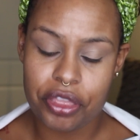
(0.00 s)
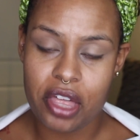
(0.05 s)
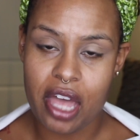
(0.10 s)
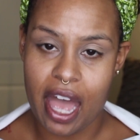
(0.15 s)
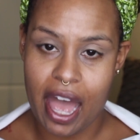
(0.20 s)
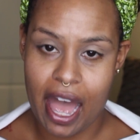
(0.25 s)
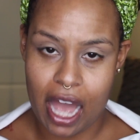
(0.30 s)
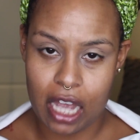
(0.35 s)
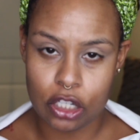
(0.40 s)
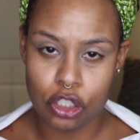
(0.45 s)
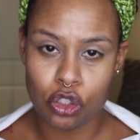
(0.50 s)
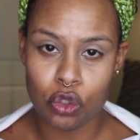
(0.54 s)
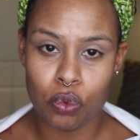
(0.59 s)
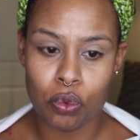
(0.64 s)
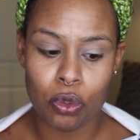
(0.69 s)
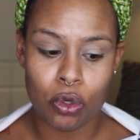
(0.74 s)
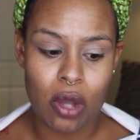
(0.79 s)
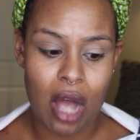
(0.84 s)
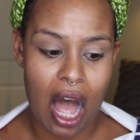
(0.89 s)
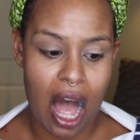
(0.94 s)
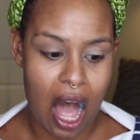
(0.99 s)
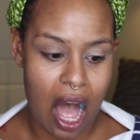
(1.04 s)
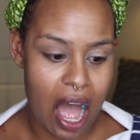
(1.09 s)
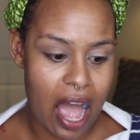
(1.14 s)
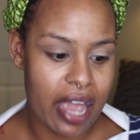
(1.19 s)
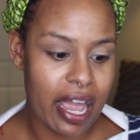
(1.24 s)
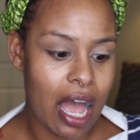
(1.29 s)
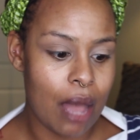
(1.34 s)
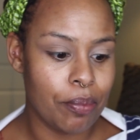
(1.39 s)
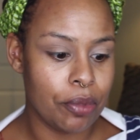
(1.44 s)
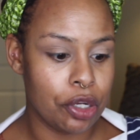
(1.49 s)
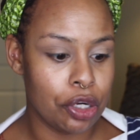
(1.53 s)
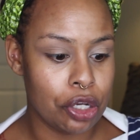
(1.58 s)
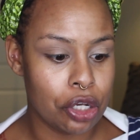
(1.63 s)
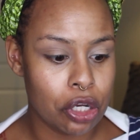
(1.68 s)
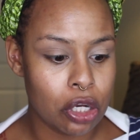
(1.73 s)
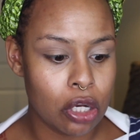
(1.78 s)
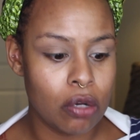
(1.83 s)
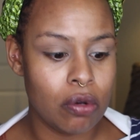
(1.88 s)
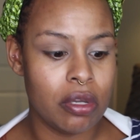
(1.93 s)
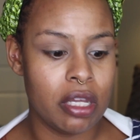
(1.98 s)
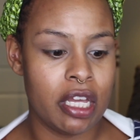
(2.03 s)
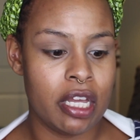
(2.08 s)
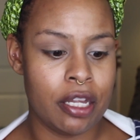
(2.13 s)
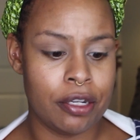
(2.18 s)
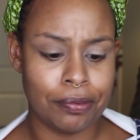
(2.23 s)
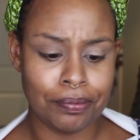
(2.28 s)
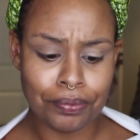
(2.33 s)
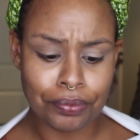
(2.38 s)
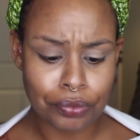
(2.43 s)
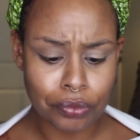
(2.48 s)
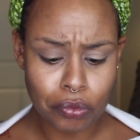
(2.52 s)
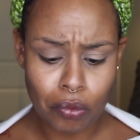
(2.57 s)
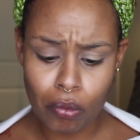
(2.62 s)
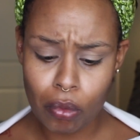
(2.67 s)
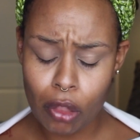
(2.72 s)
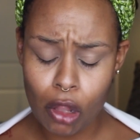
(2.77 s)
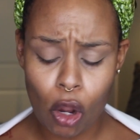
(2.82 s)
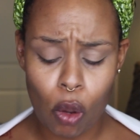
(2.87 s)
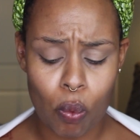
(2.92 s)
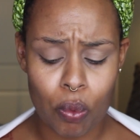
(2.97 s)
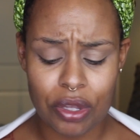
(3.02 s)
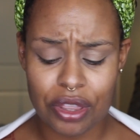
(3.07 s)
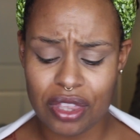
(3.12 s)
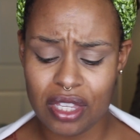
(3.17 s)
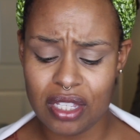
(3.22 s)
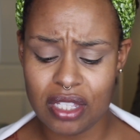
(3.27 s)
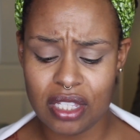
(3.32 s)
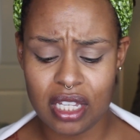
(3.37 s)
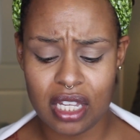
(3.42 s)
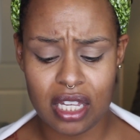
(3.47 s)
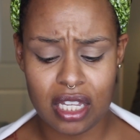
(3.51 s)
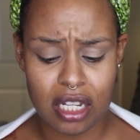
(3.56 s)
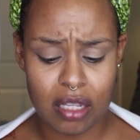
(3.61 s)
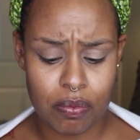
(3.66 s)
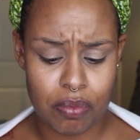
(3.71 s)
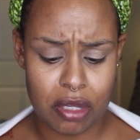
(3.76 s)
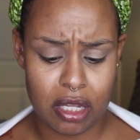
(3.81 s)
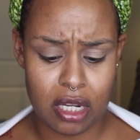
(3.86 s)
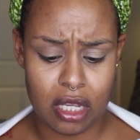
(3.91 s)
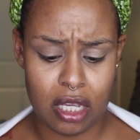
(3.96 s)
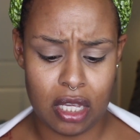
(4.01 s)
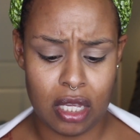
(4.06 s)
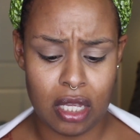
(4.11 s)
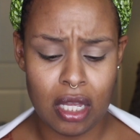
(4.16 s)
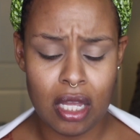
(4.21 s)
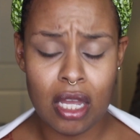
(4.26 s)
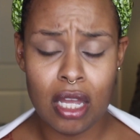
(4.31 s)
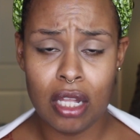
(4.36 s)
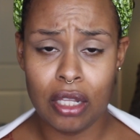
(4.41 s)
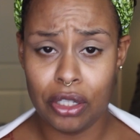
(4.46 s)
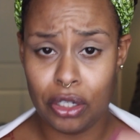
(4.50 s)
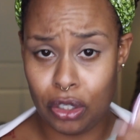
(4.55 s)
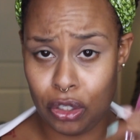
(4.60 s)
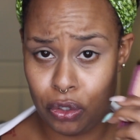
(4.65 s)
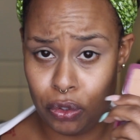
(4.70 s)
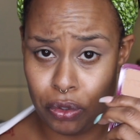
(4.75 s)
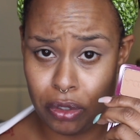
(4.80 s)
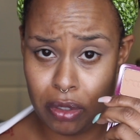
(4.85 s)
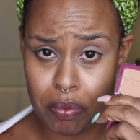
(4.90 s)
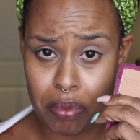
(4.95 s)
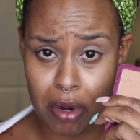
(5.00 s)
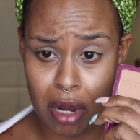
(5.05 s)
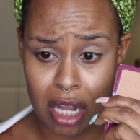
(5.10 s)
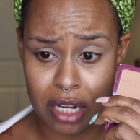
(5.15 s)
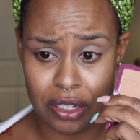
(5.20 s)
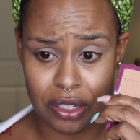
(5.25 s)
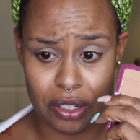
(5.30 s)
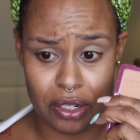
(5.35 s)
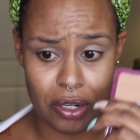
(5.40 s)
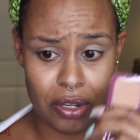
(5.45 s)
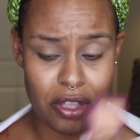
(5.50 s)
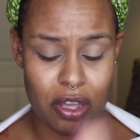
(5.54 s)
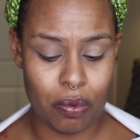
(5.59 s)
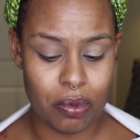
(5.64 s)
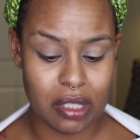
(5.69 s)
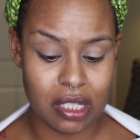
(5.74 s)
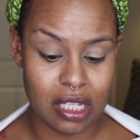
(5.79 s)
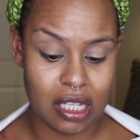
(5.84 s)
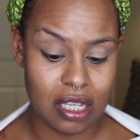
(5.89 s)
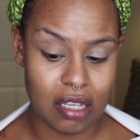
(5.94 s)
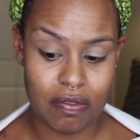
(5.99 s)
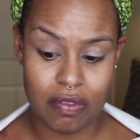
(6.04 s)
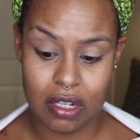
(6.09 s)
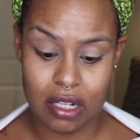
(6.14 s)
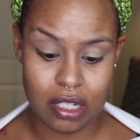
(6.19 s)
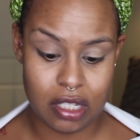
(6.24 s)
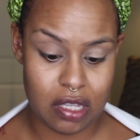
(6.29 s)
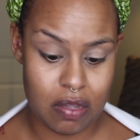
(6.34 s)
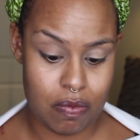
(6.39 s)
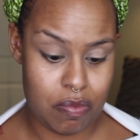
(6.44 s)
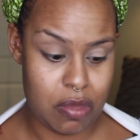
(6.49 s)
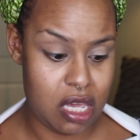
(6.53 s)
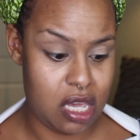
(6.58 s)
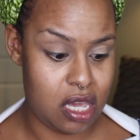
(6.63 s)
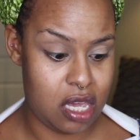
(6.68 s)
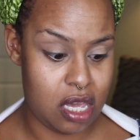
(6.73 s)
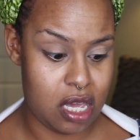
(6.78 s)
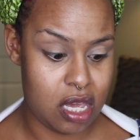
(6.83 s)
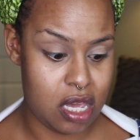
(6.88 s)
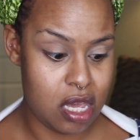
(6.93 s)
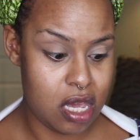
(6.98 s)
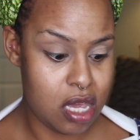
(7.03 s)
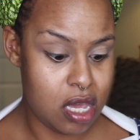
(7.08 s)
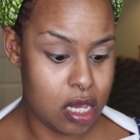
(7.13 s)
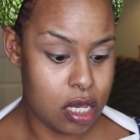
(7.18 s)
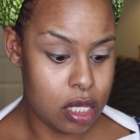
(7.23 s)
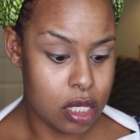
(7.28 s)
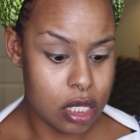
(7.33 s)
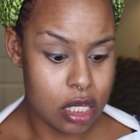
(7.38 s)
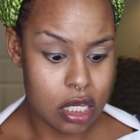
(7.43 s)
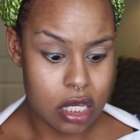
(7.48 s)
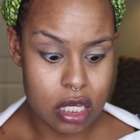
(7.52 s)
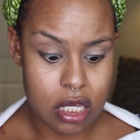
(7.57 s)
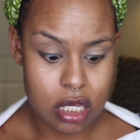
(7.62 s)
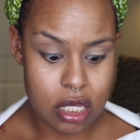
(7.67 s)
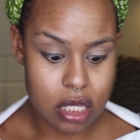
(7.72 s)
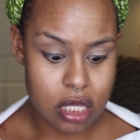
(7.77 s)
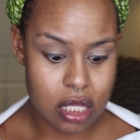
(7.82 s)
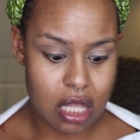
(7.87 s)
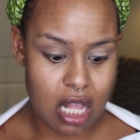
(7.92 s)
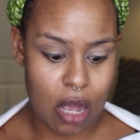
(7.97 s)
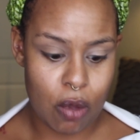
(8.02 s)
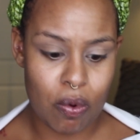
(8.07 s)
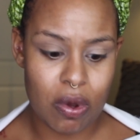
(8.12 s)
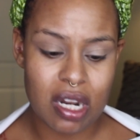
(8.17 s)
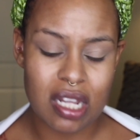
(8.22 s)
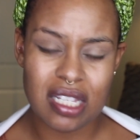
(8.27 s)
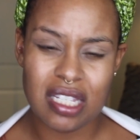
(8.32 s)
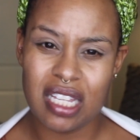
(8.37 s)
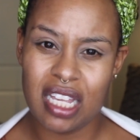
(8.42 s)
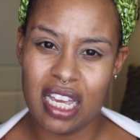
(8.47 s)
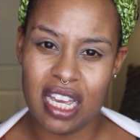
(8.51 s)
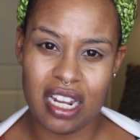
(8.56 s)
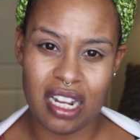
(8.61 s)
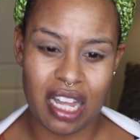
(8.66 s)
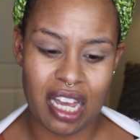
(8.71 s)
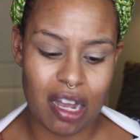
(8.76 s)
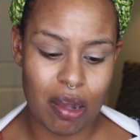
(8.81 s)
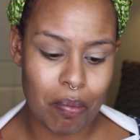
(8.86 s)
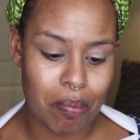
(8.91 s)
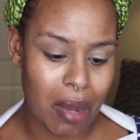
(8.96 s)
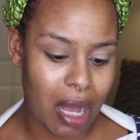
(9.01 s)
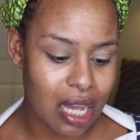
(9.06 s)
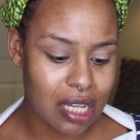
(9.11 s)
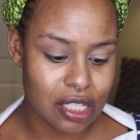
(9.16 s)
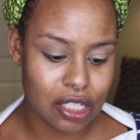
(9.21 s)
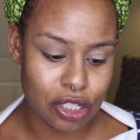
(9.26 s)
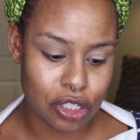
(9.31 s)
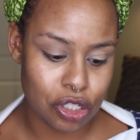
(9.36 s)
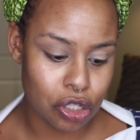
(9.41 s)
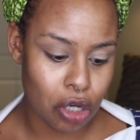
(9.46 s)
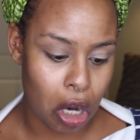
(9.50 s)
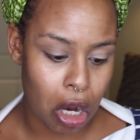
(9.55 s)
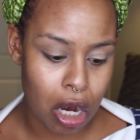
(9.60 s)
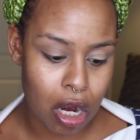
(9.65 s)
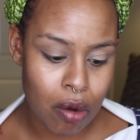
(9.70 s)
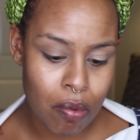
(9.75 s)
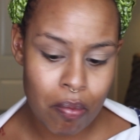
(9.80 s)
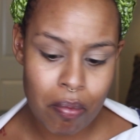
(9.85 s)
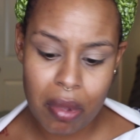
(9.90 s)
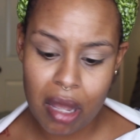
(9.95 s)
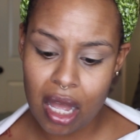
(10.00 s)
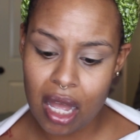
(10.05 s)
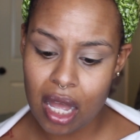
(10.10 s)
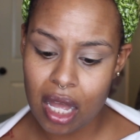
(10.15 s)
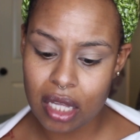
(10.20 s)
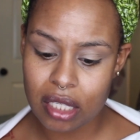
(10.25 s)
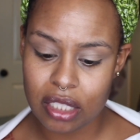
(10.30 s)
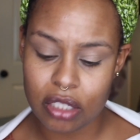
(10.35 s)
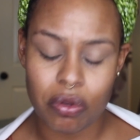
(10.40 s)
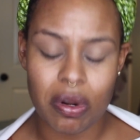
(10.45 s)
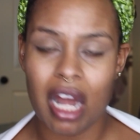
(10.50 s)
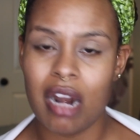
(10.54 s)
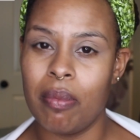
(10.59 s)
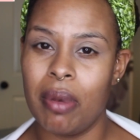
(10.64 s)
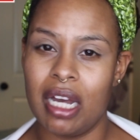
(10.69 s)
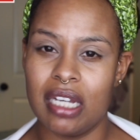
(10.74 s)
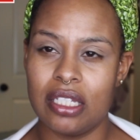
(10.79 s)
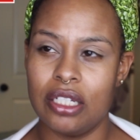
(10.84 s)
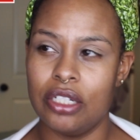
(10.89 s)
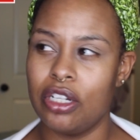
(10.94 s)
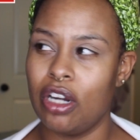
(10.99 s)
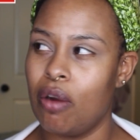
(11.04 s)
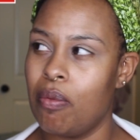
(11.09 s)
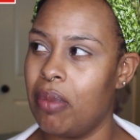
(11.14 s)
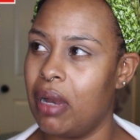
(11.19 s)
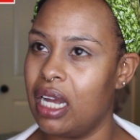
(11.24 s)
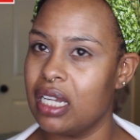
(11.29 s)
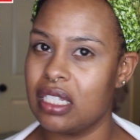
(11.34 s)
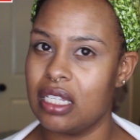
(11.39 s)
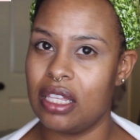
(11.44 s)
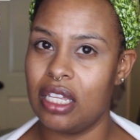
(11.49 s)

The actual eye. I'm going to go in with this itty bitty little Hoola bronzer that was given to me, I want to say in like a BoxyCharm box. No, not a BoxyCharm box.